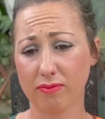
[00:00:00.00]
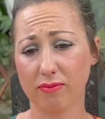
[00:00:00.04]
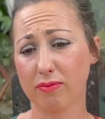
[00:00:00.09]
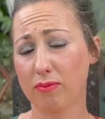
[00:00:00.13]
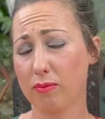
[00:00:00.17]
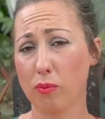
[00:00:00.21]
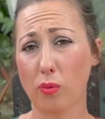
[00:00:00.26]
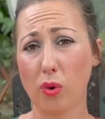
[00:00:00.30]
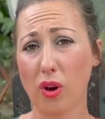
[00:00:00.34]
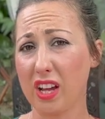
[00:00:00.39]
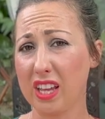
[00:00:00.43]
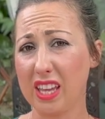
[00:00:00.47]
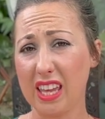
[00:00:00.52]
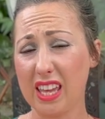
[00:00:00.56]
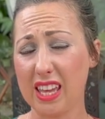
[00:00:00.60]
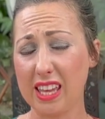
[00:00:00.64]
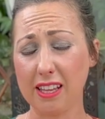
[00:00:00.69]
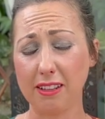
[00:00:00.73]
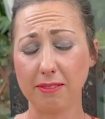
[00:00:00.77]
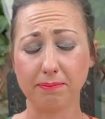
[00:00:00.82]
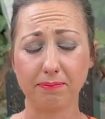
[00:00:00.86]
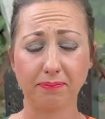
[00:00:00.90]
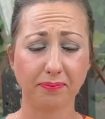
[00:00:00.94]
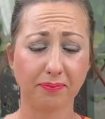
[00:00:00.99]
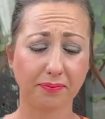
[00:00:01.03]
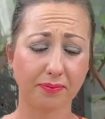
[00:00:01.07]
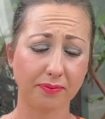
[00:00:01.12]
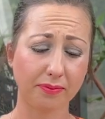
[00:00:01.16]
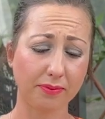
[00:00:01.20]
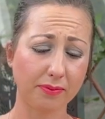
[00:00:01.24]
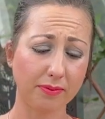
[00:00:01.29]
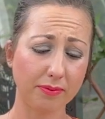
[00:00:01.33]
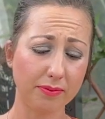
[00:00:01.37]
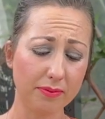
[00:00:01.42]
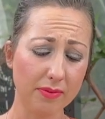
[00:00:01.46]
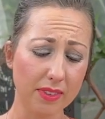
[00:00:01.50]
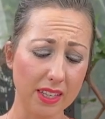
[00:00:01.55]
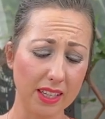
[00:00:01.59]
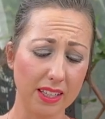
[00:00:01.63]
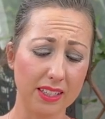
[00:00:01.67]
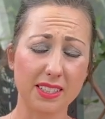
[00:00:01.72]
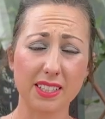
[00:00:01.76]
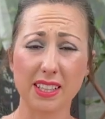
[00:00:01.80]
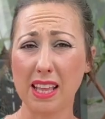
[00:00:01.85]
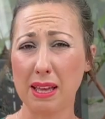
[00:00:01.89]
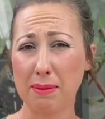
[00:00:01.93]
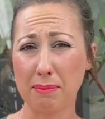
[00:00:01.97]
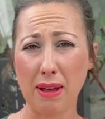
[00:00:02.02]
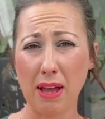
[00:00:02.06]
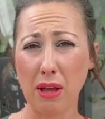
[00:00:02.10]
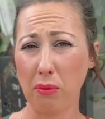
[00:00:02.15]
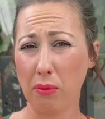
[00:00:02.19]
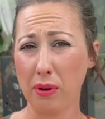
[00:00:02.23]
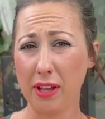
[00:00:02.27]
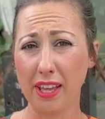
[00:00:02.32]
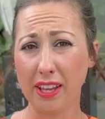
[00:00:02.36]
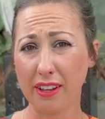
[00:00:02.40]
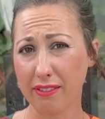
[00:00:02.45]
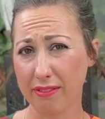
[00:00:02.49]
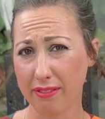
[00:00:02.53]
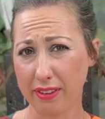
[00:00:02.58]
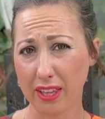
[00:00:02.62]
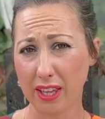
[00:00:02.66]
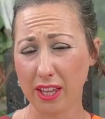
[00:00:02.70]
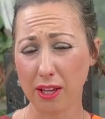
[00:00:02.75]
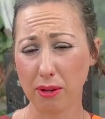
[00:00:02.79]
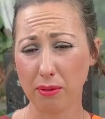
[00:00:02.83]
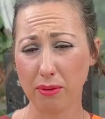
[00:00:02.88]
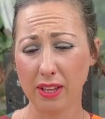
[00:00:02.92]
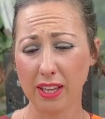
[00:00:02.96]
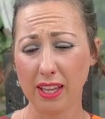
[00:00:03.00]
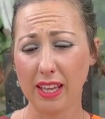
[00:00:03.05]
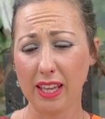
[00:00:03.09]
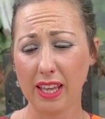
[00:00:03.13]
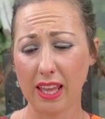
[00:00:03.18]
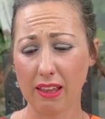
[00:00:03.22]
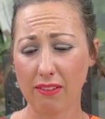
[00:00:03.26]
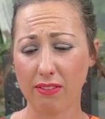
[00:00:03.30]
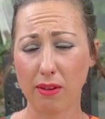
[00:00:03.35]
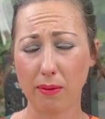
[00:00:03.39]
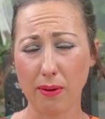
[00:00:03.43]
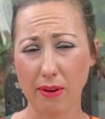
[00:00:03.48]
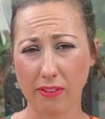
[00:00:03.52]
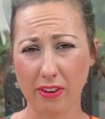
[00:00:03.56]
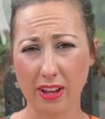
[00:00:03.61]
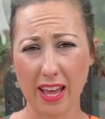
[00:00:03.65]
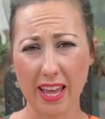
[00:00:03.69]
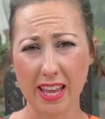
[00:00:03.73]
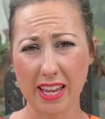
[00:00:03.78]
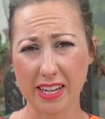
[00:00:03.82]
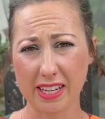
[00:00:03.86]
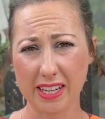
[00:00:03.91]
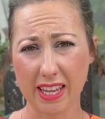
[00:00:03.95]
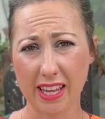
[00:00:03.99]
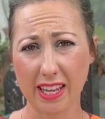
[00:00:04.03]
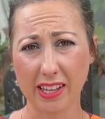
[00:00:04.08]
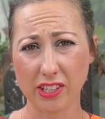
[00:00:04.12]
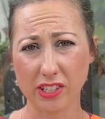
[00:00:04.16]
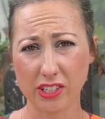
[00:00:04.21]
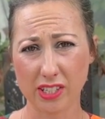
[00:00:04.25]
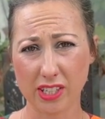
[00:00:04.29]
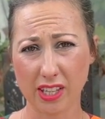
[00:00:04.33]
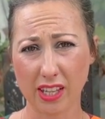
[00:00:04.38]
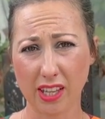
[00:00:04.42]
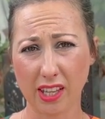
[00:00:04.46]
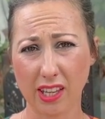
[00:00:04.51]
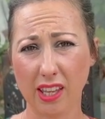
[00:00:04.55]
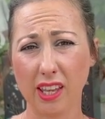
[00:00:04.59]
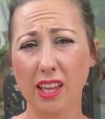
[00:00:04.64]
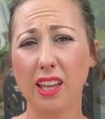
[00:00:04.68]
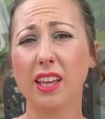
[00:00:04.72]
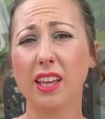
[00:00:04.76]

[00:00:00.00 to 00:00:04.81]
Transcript: what I eat. So that might work for you. If you have got ADHD,